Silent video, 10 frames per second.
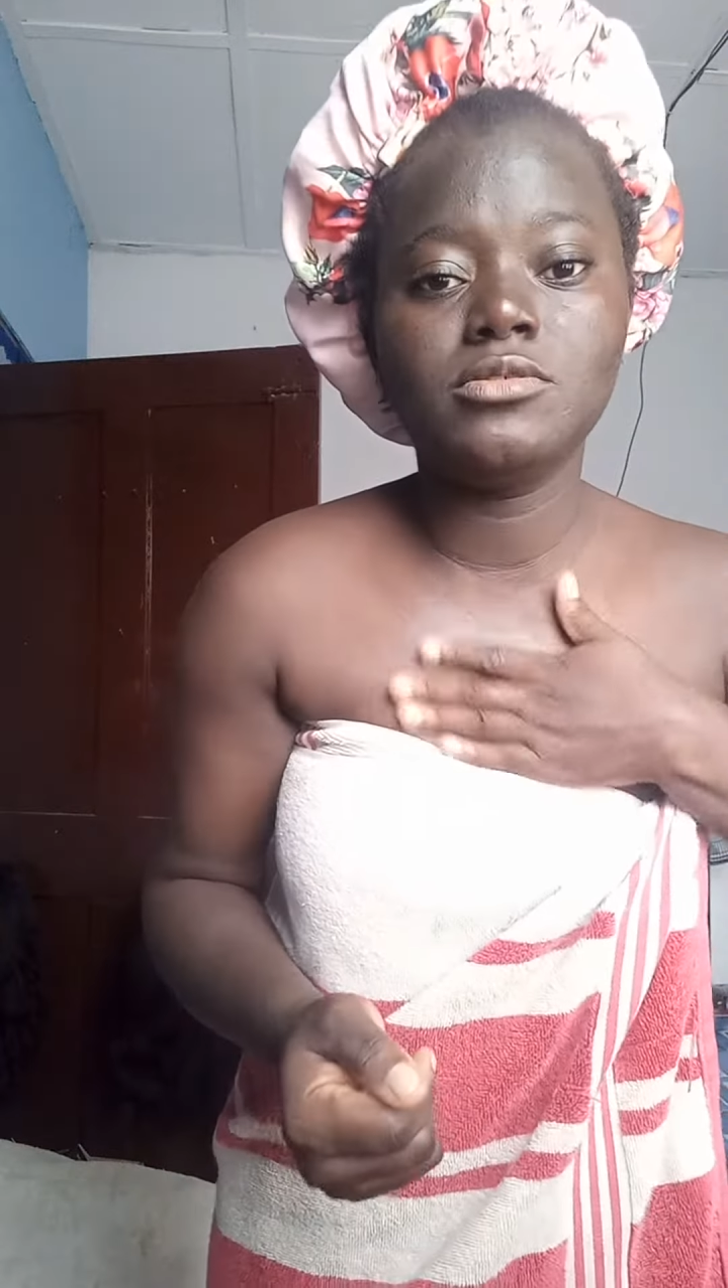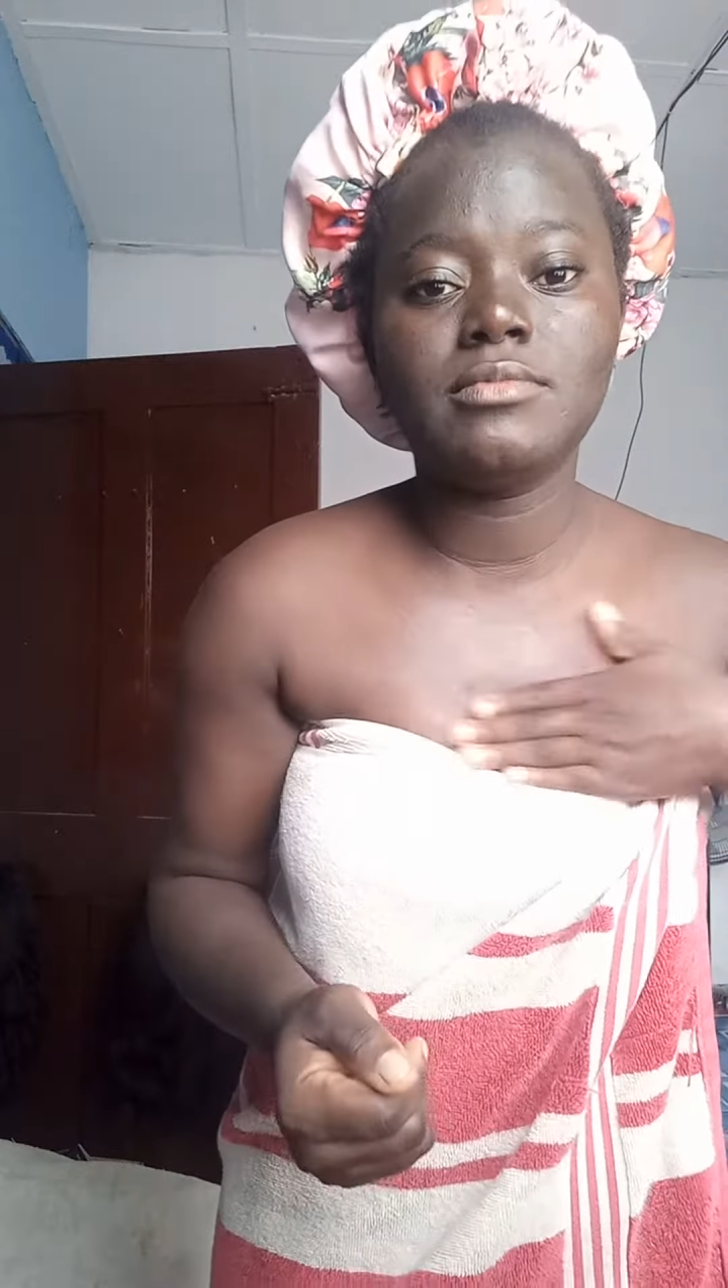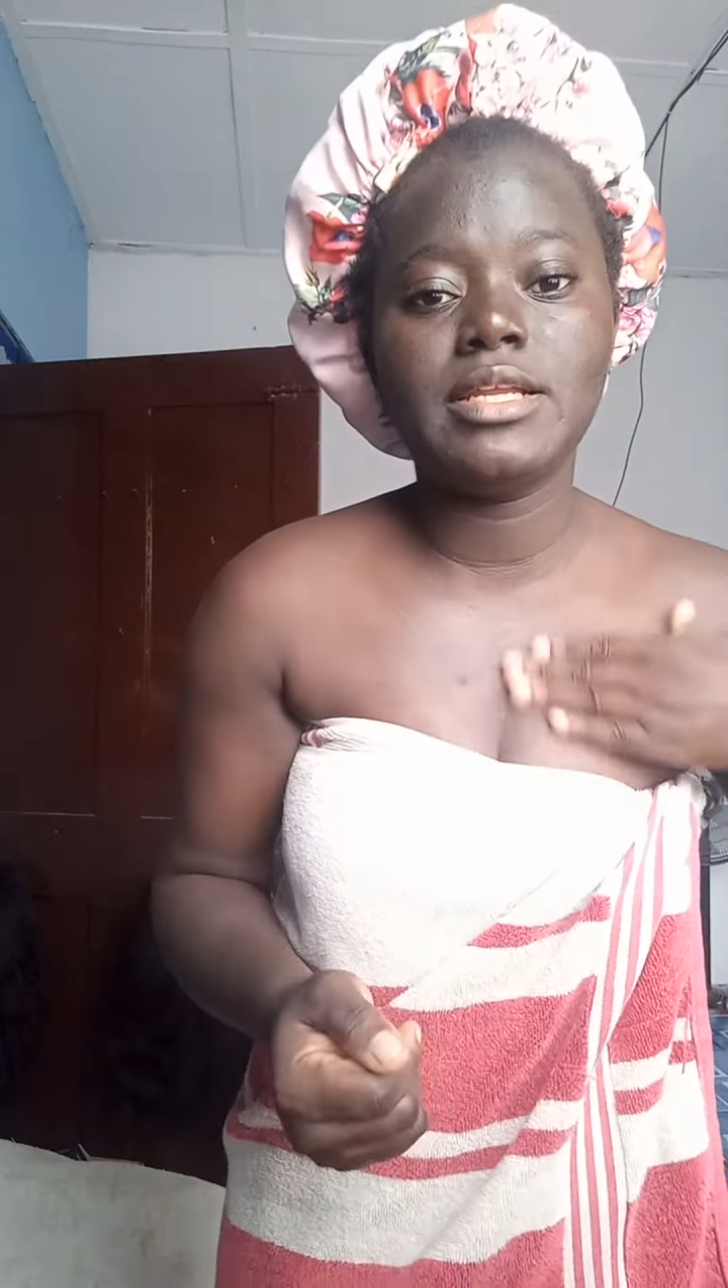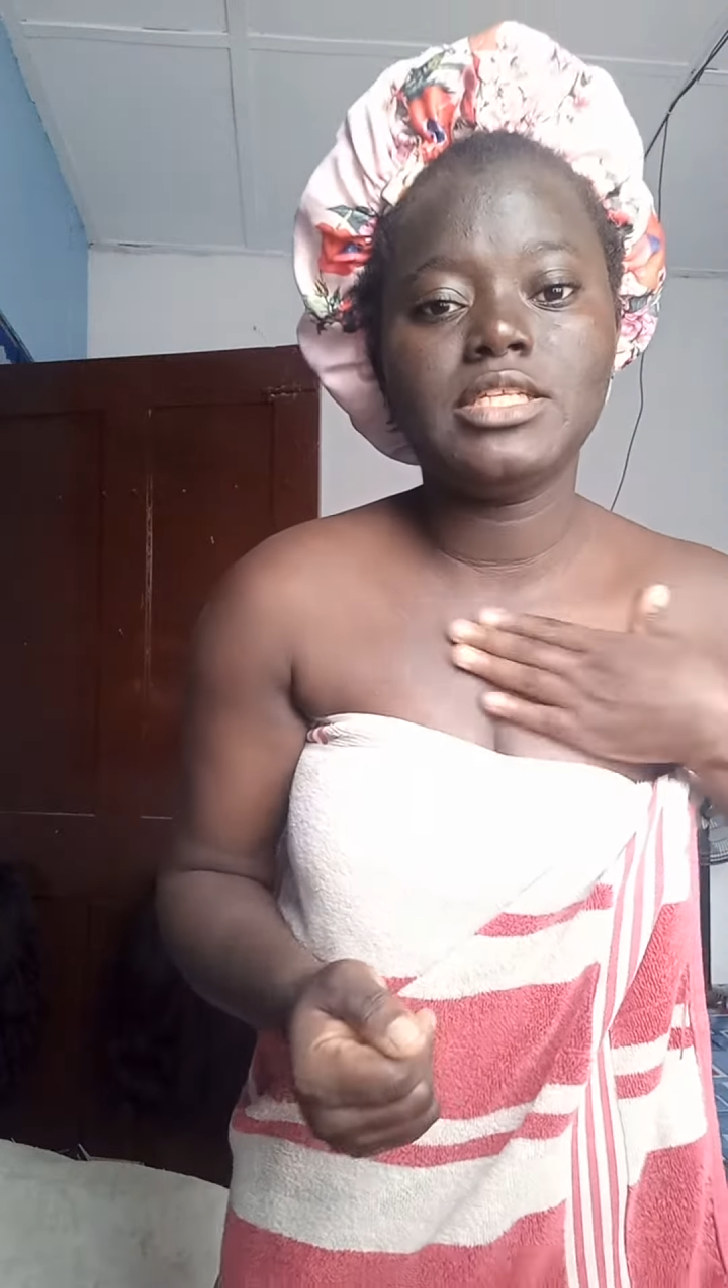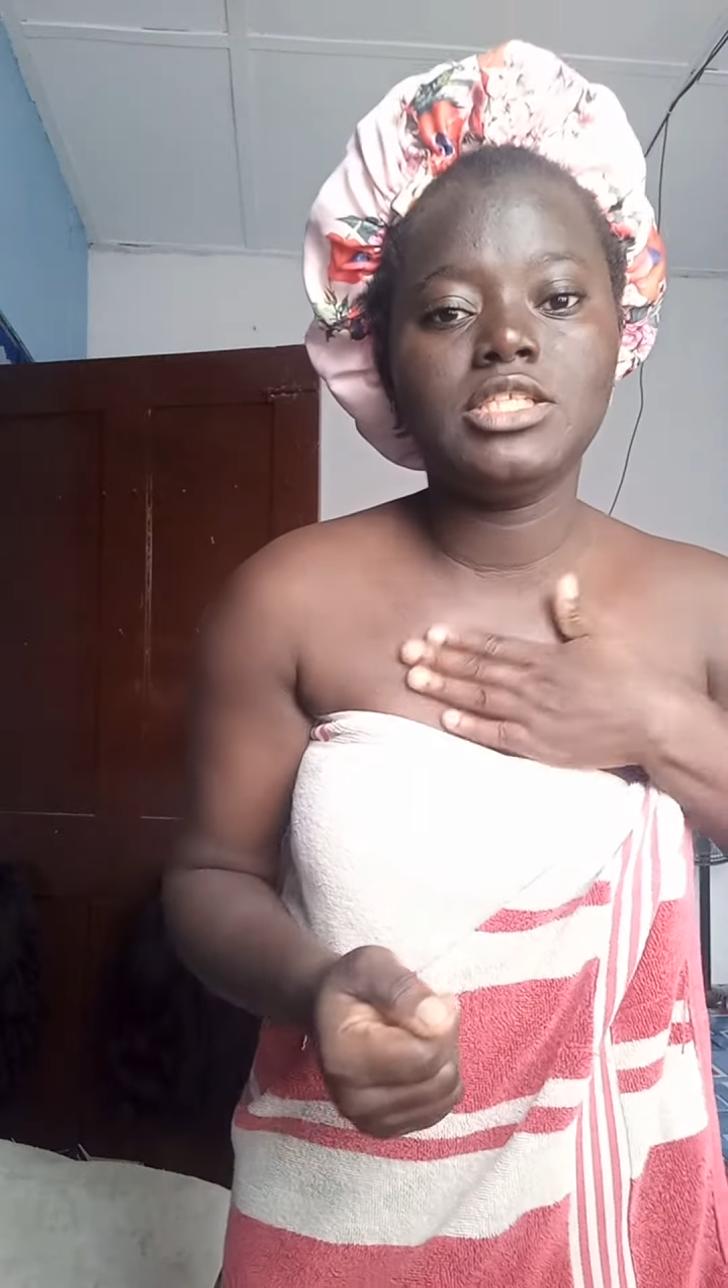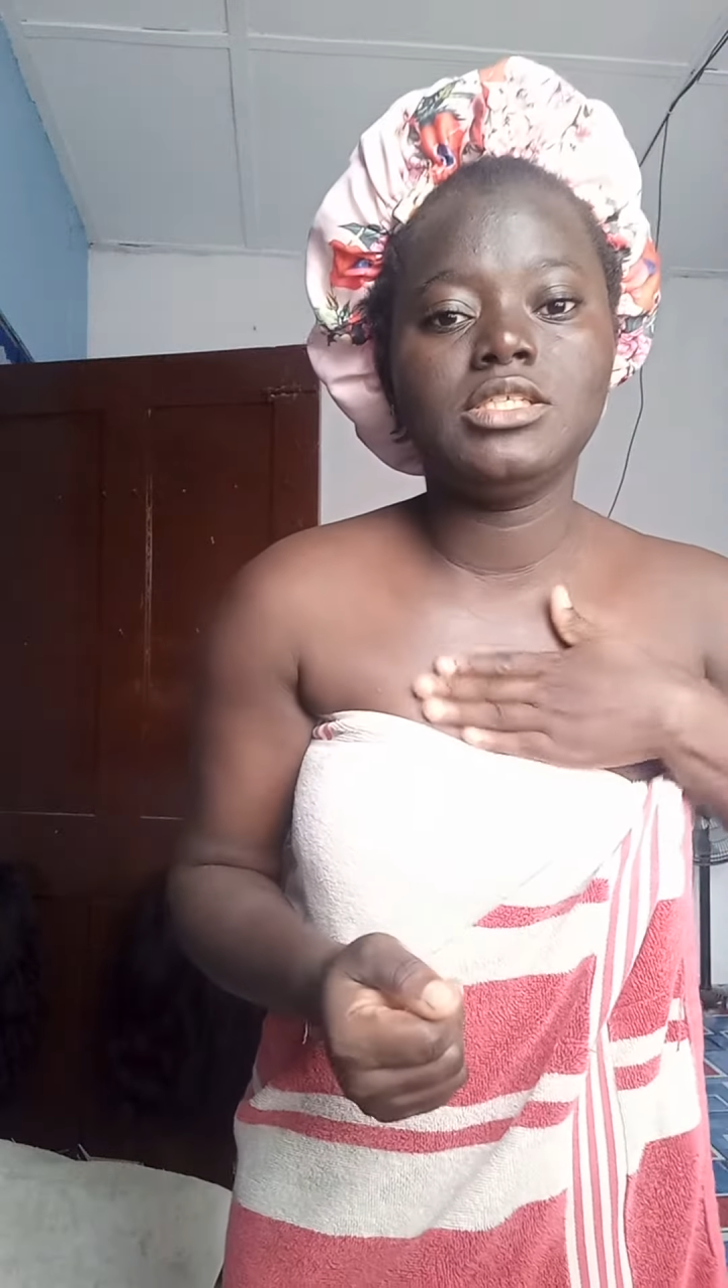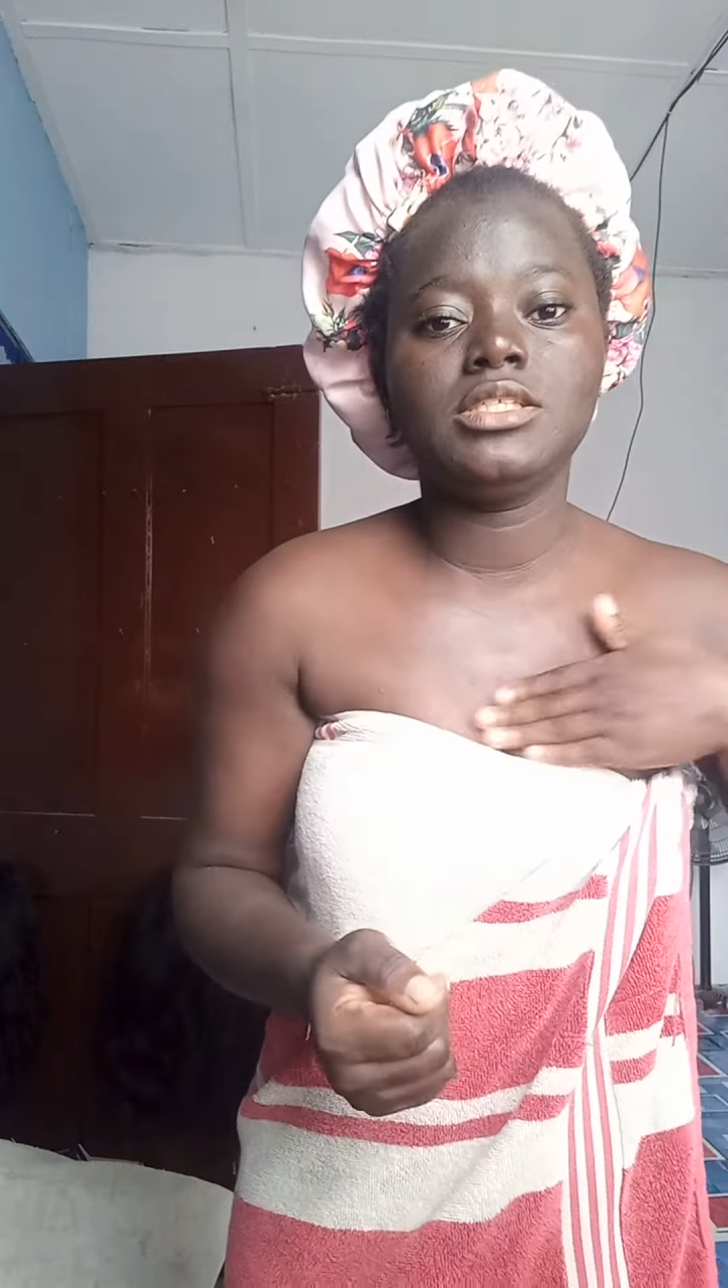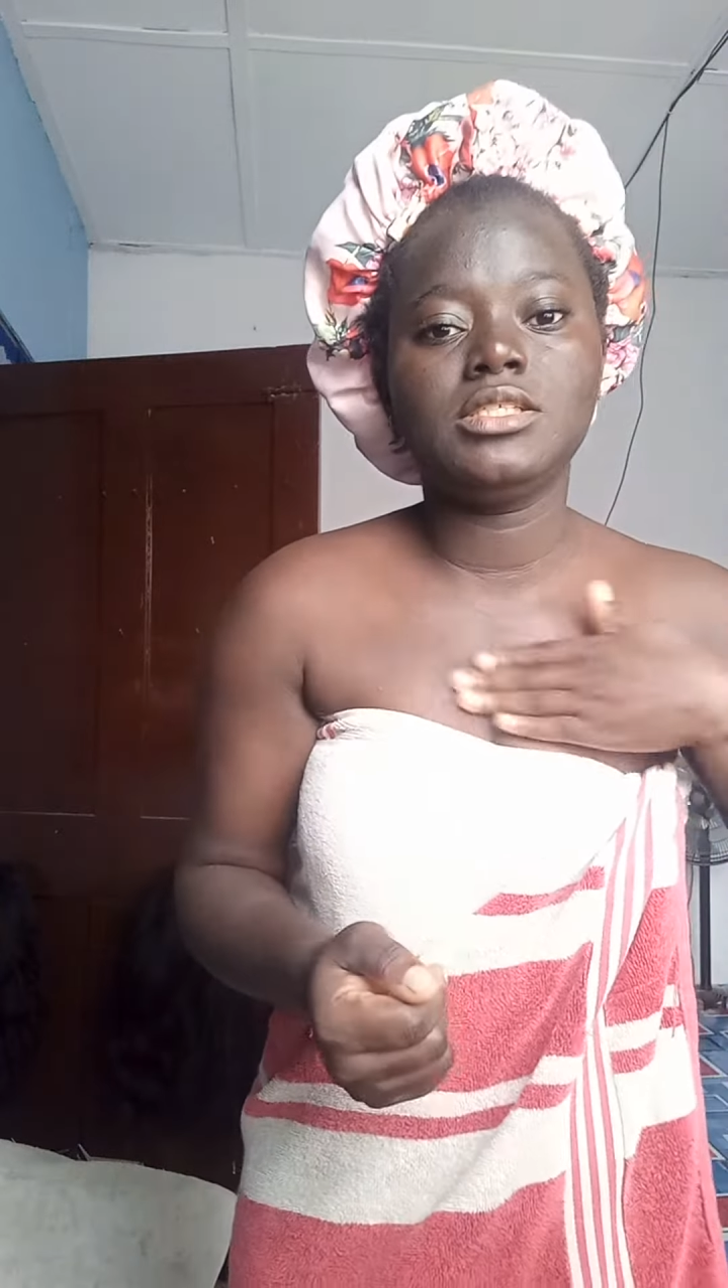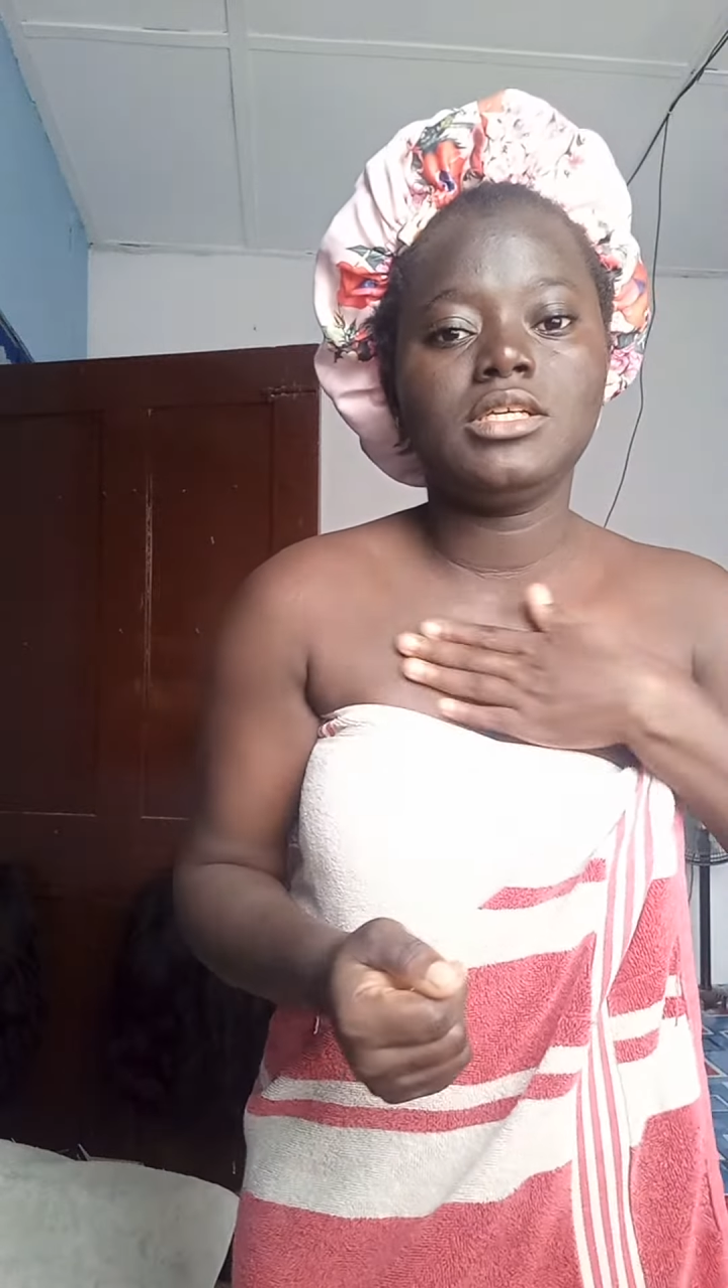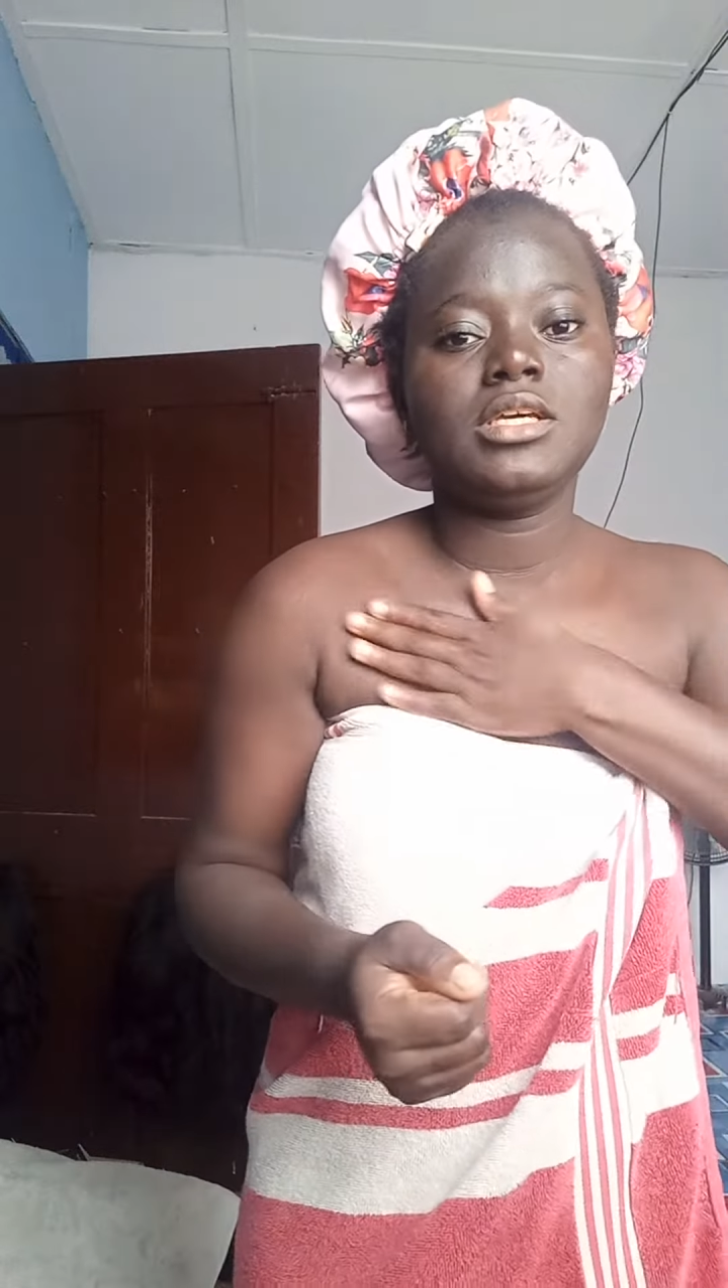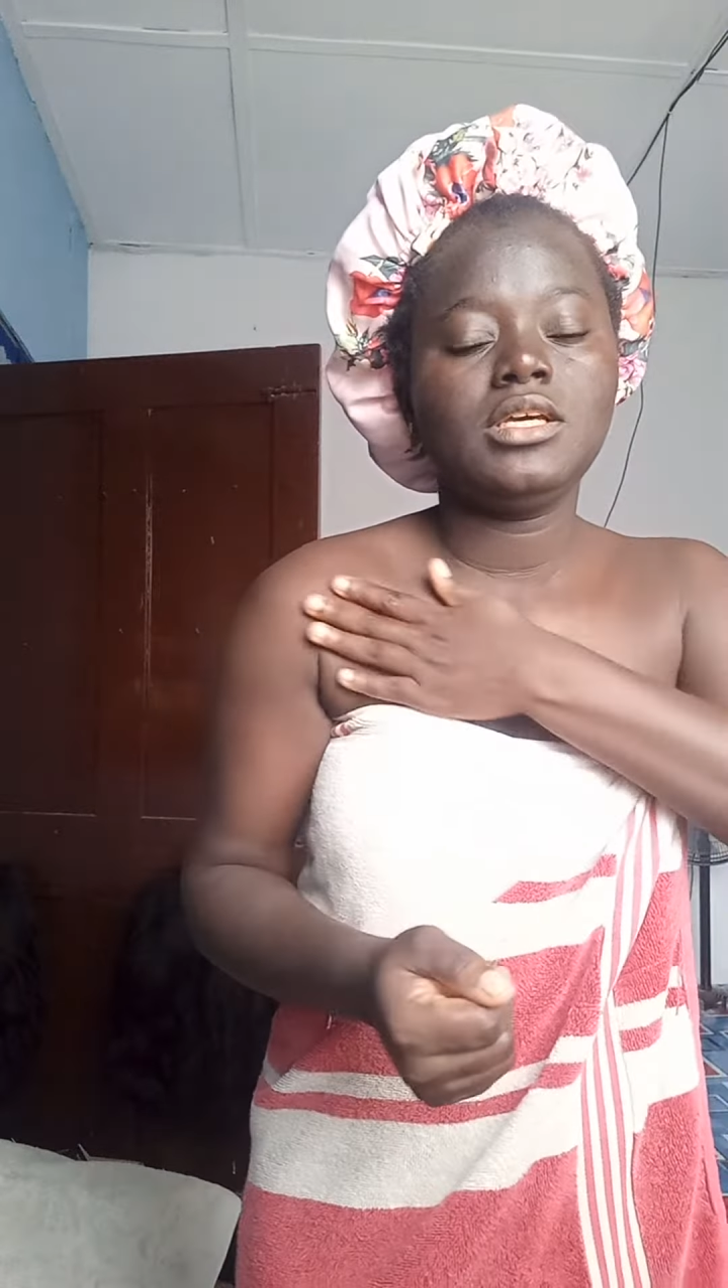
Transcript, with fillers: on my chest